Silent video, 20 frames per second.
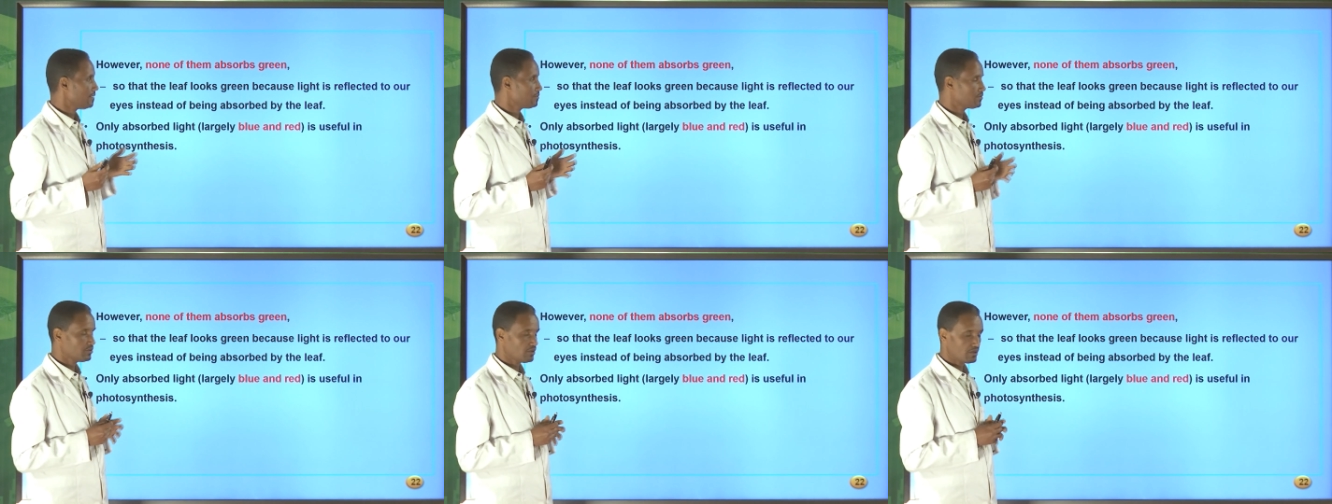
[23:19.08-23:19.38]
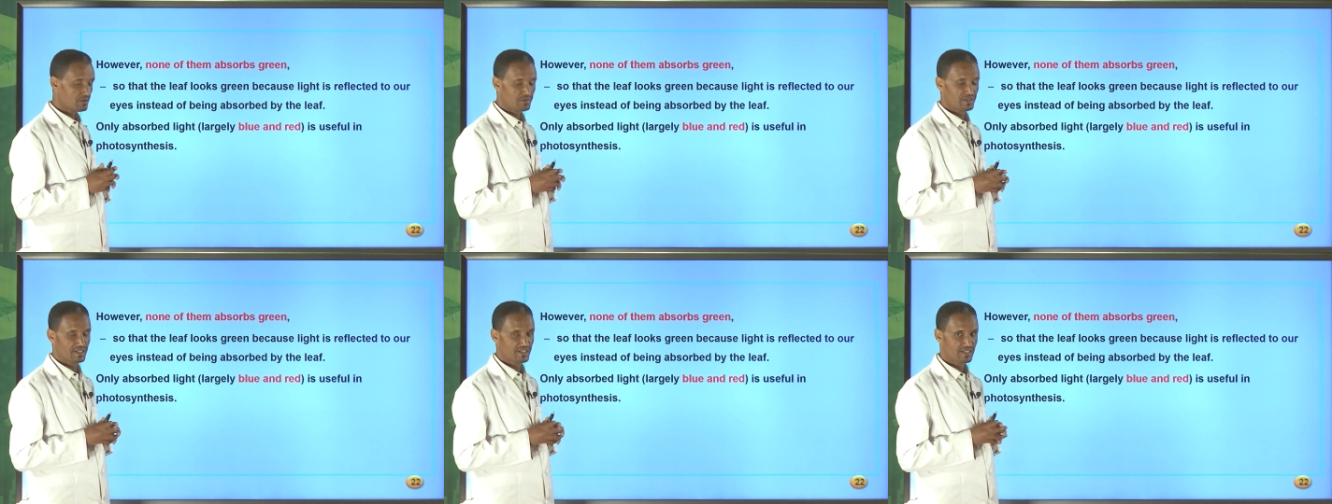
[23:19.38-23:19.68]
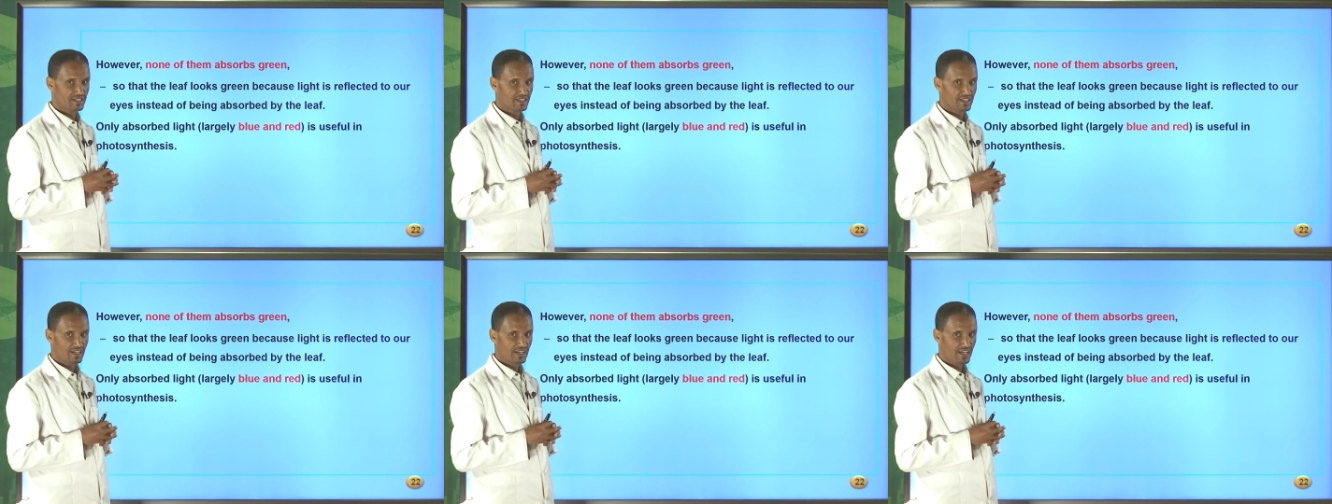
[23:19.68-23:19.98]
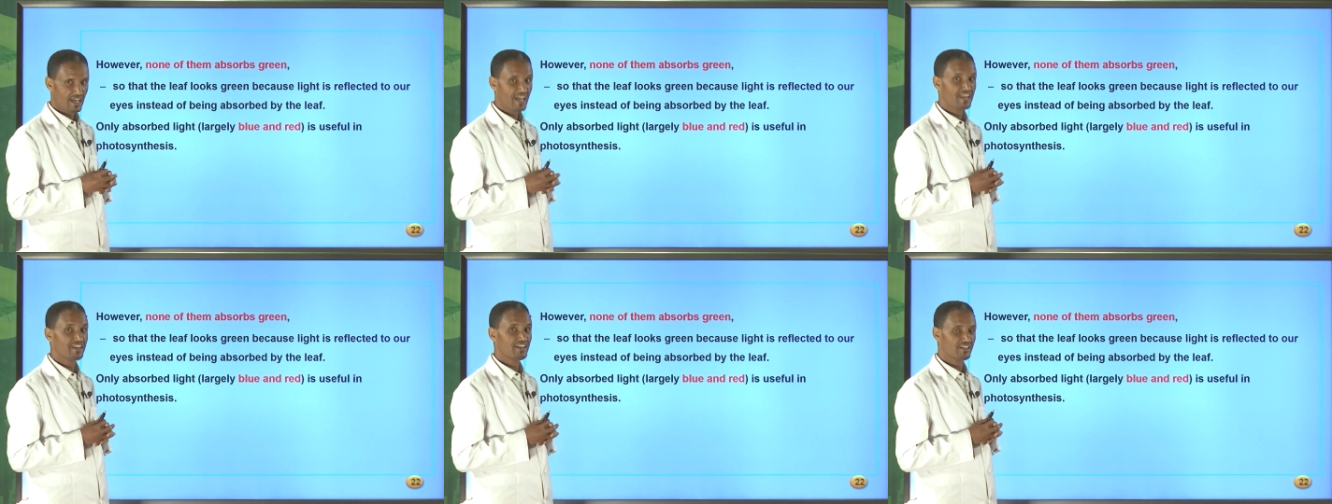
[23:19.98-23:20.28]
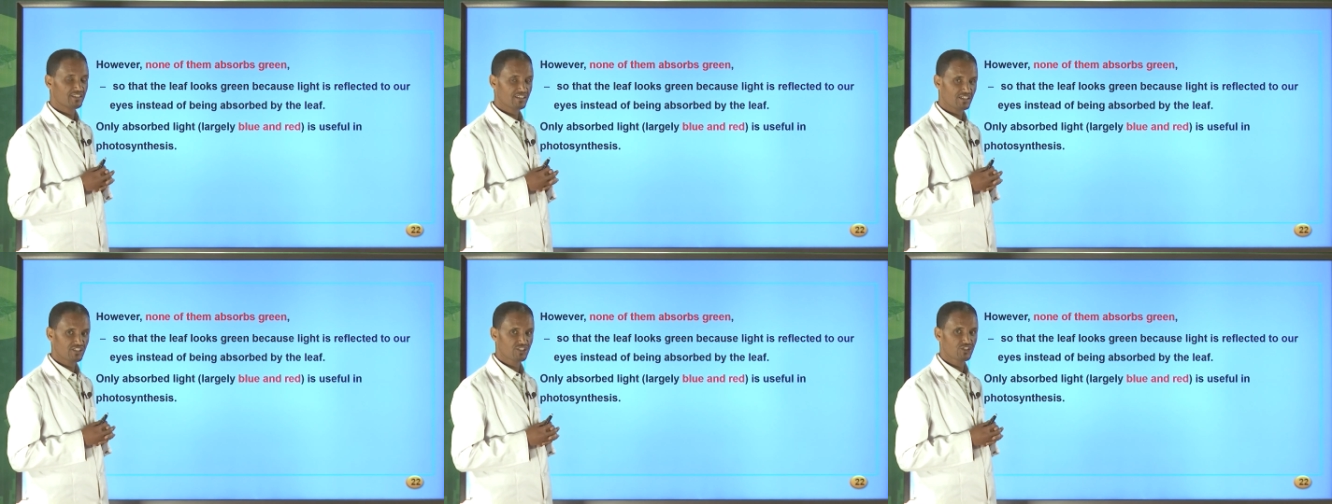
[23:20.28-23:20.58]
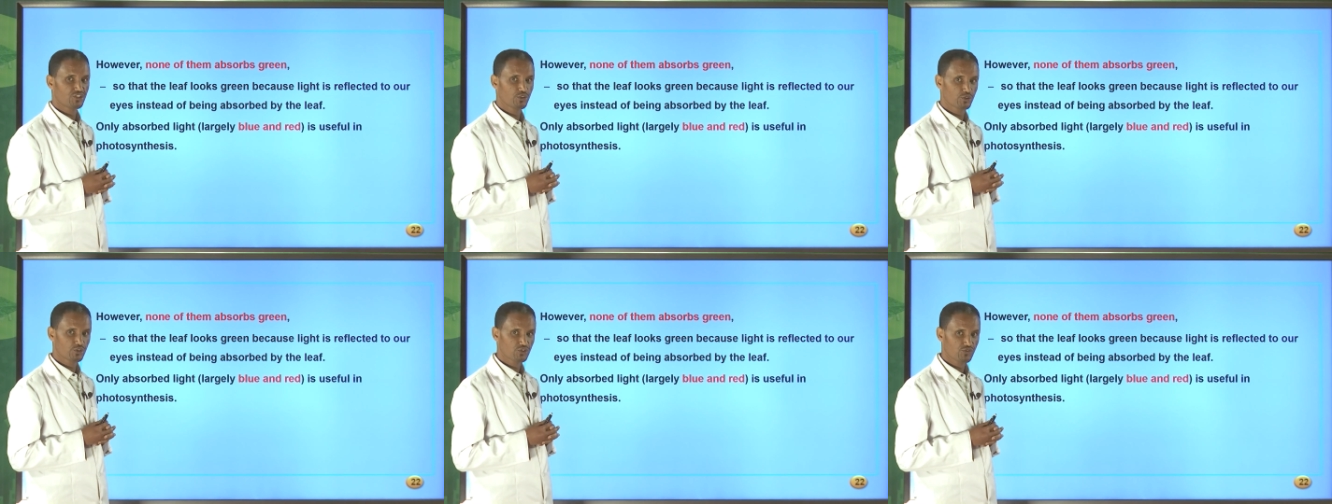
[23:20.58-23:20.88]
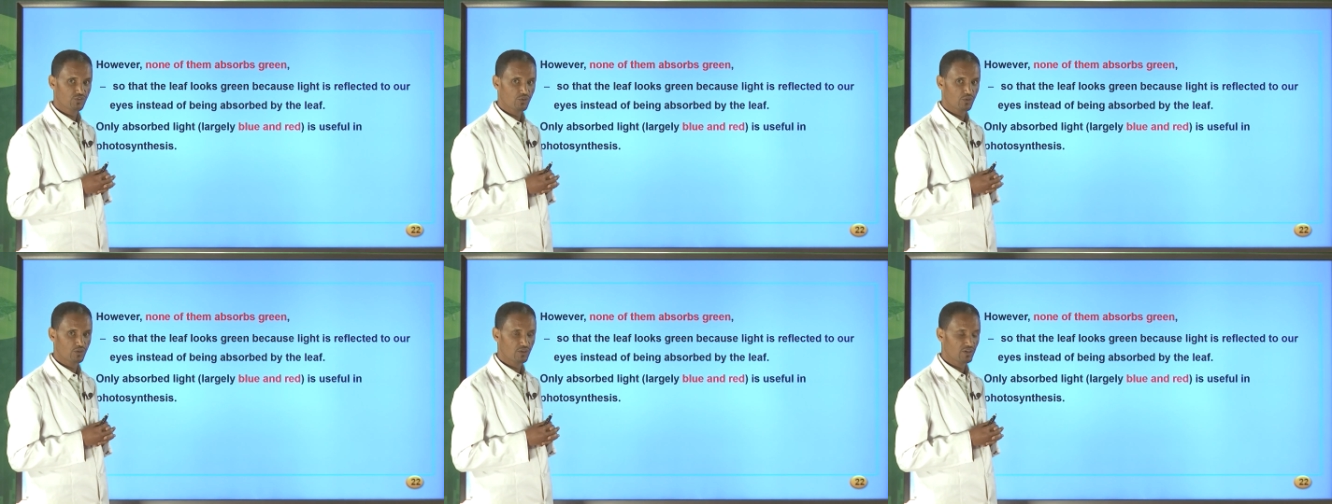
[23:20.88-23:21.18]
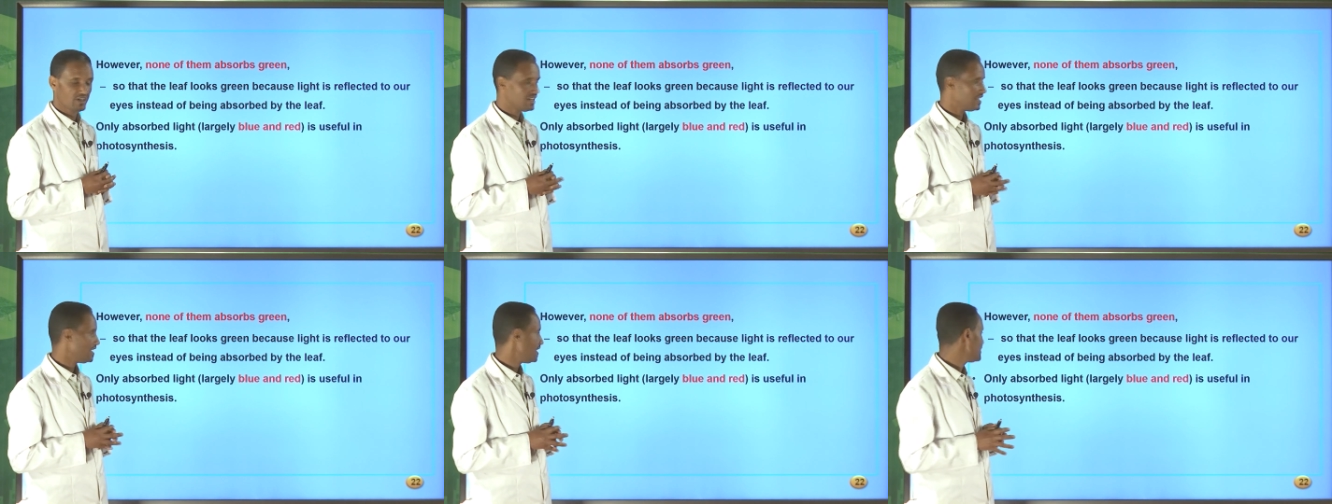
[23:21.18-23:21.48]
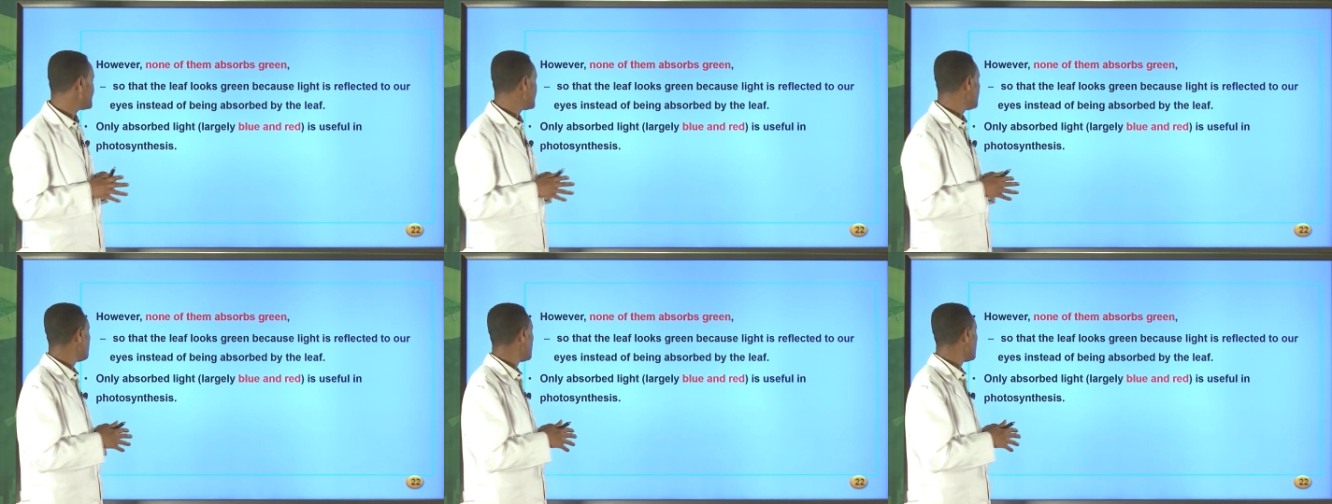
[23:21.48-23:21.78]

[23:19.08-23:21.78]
absorbed and it is useful in the